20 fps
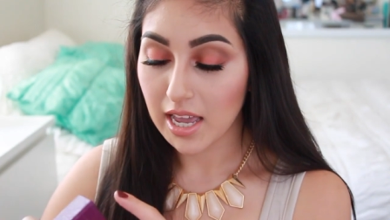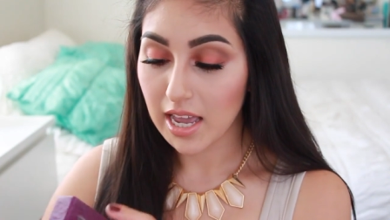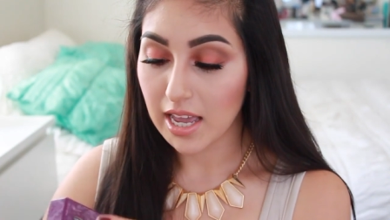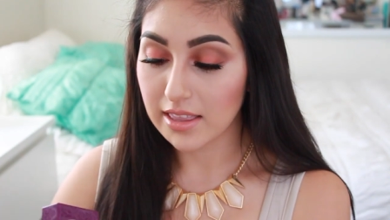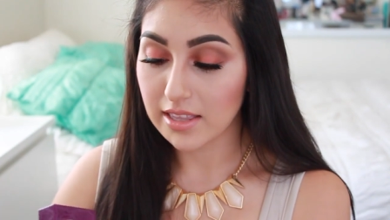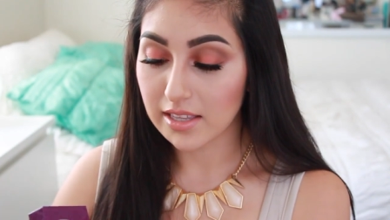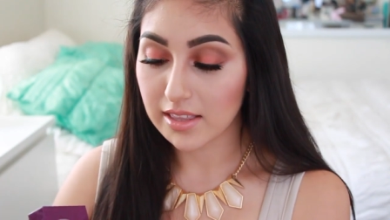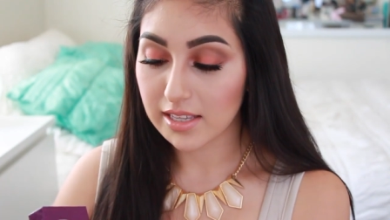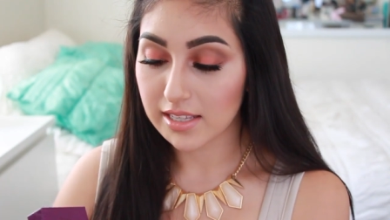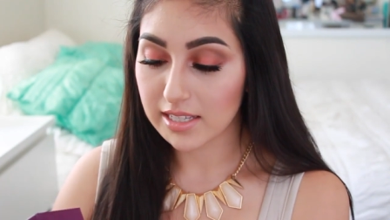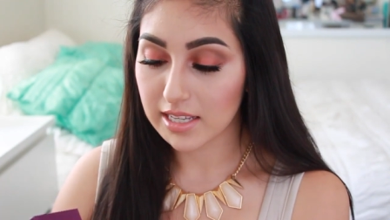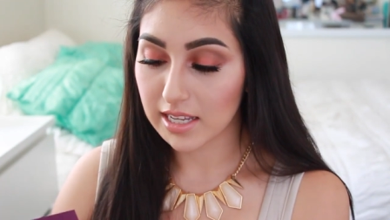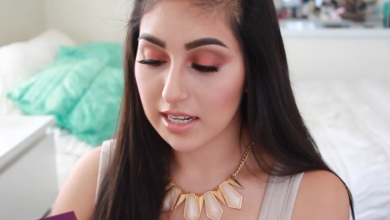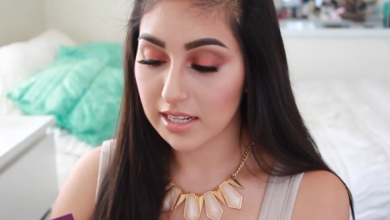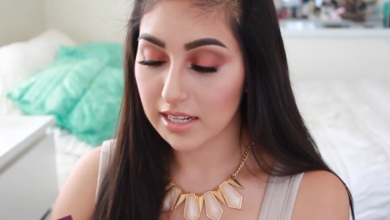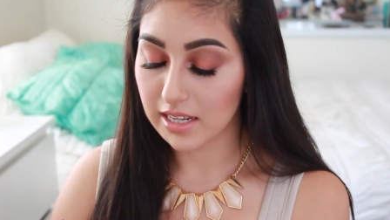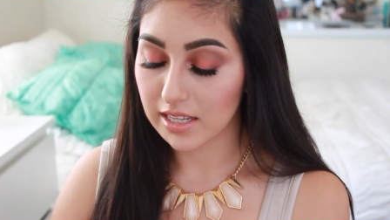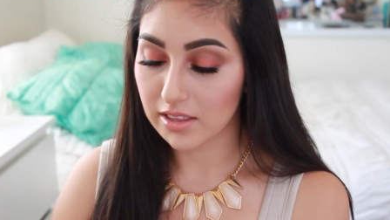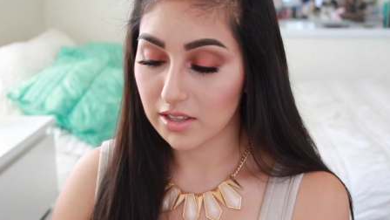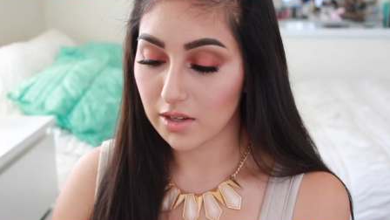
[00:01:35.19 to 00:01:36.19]
and nothing's
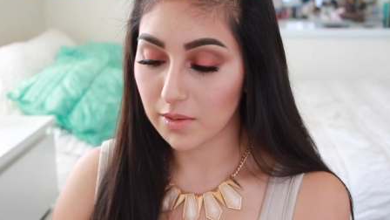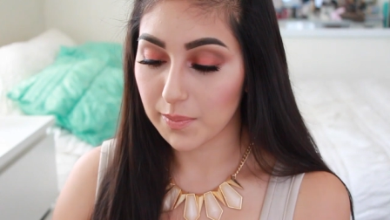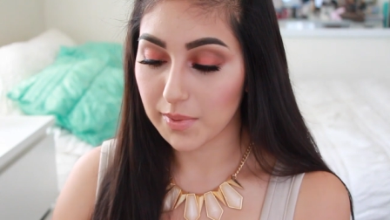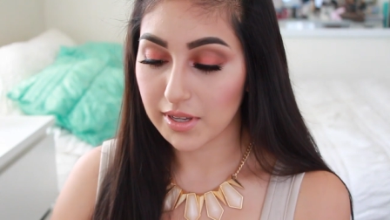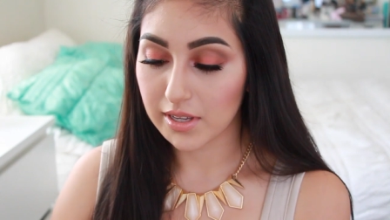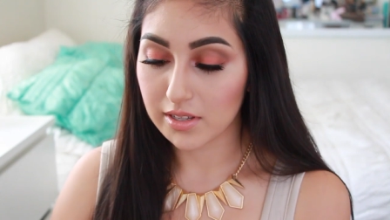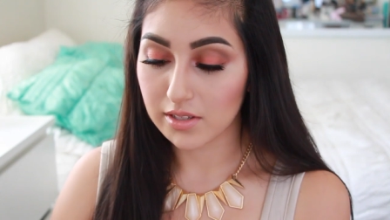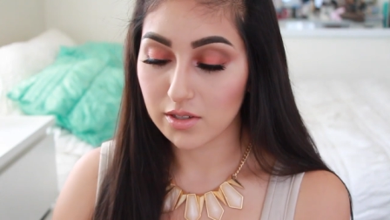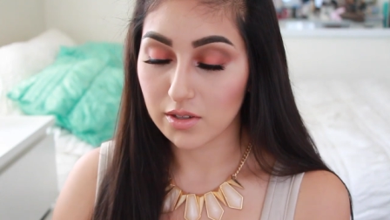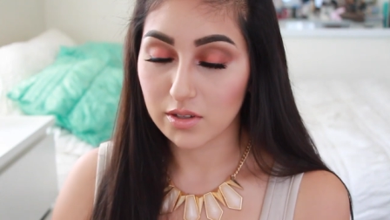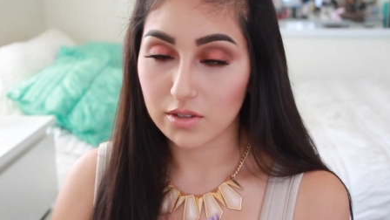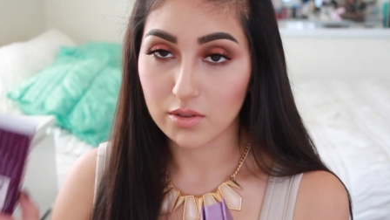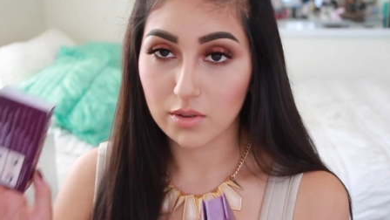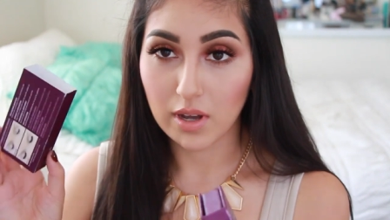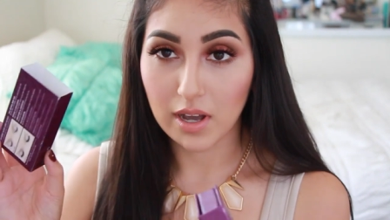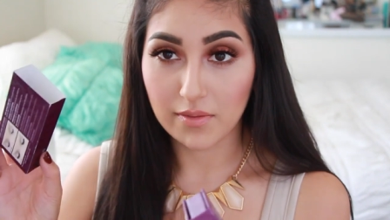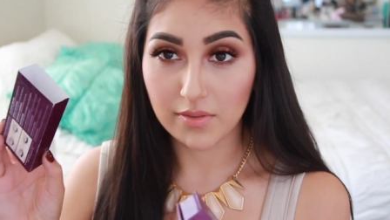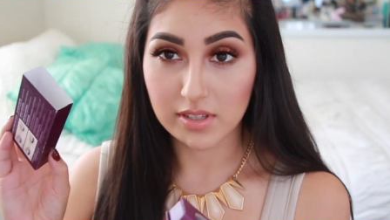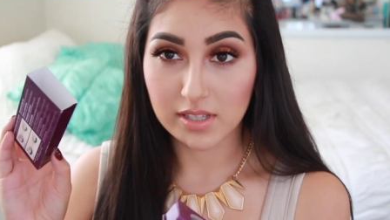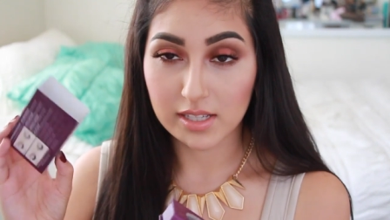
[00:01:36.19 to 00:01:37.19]
getting in there because you also
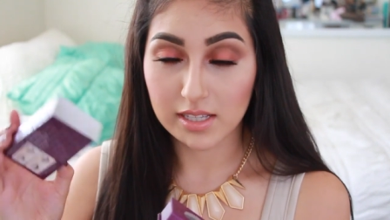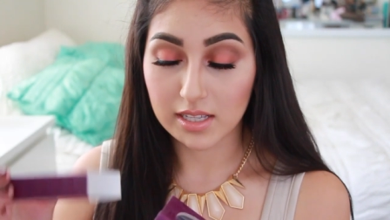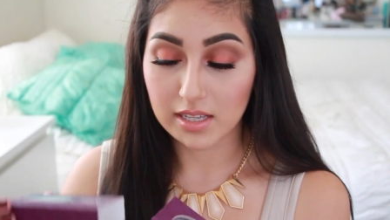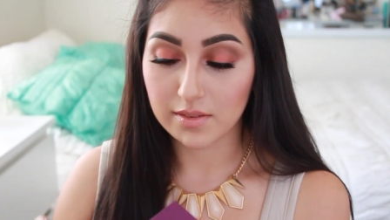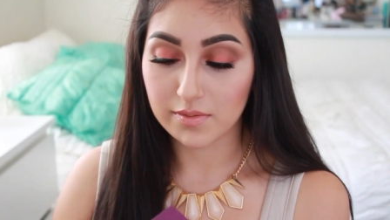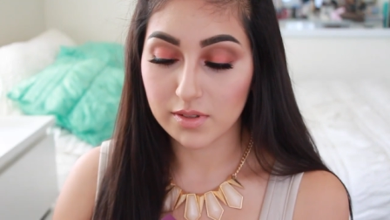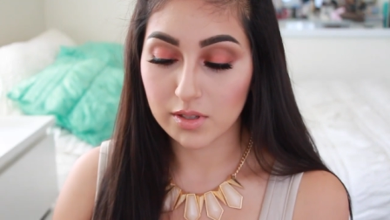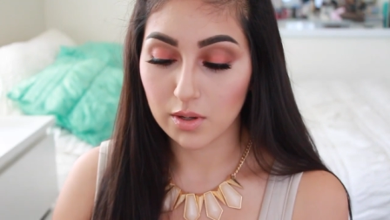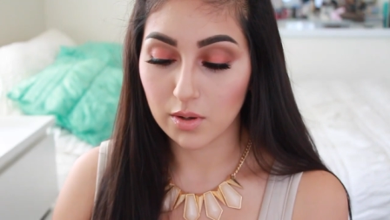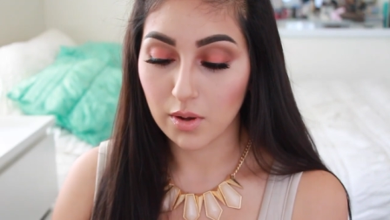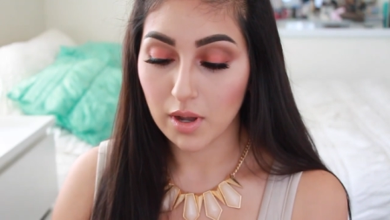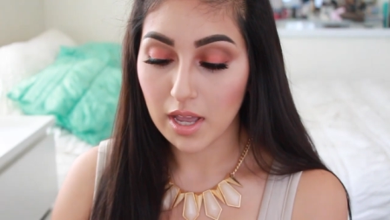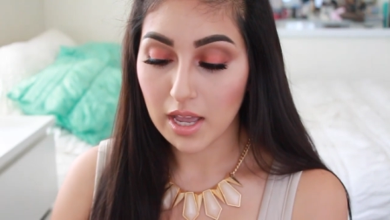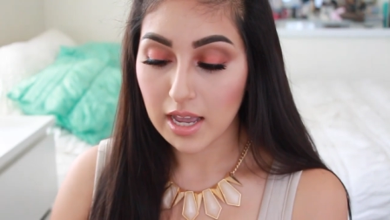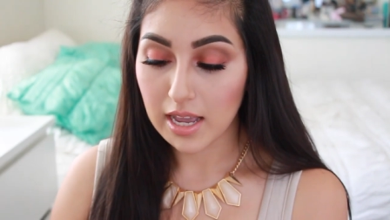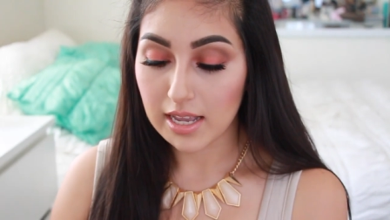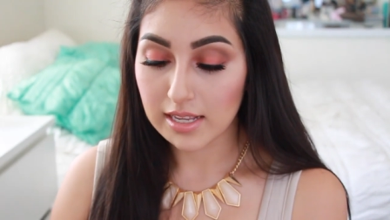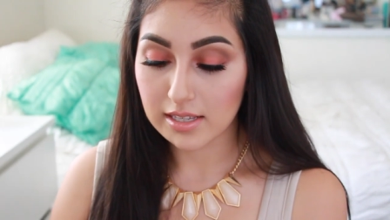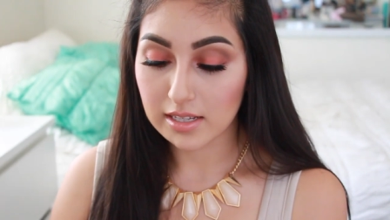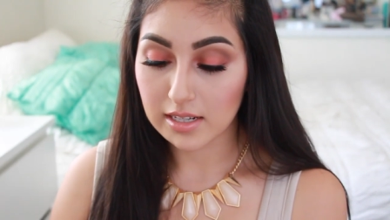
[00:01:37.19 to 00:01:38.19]
have a sleeve, so
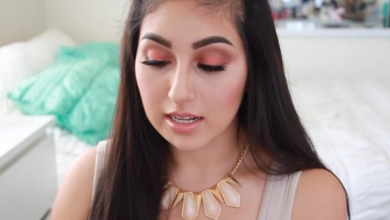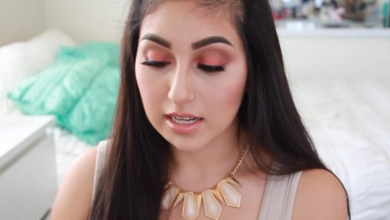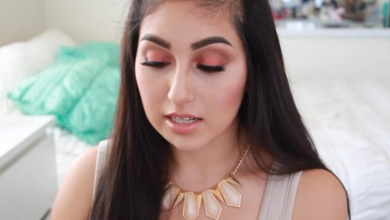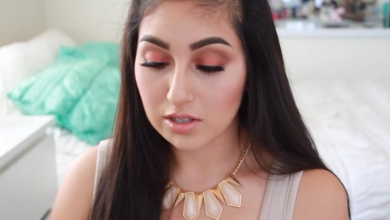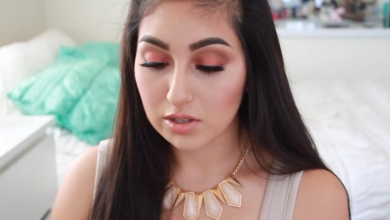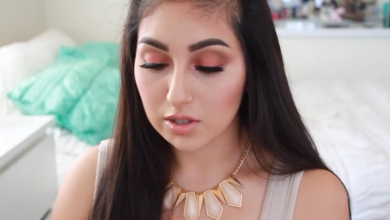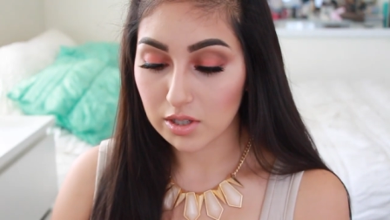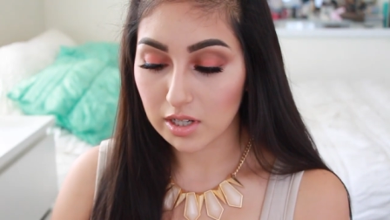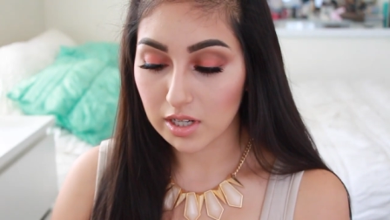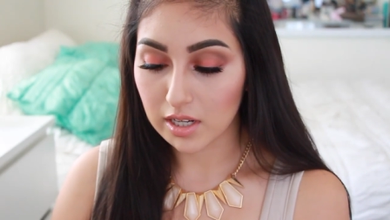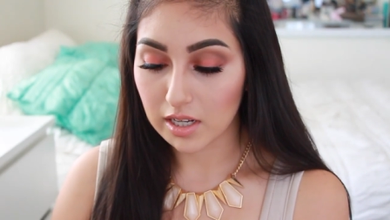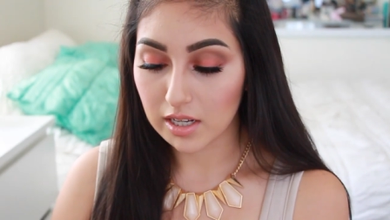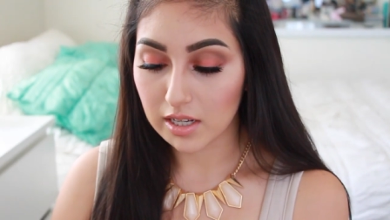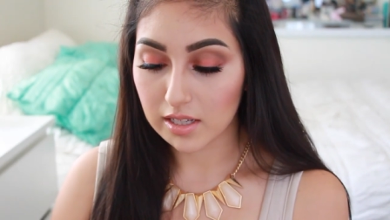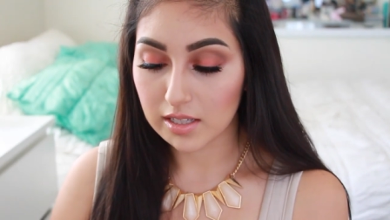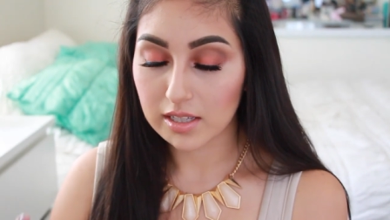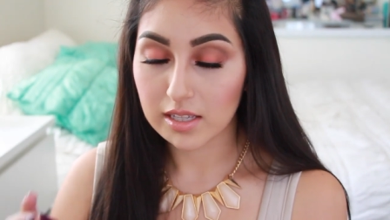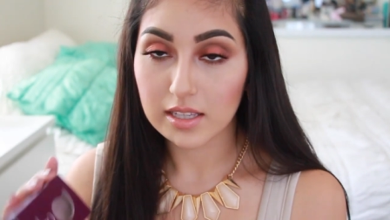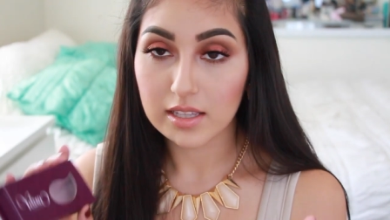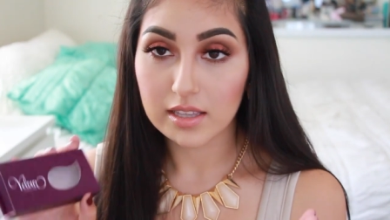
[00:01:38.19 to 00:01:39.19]
it's an extra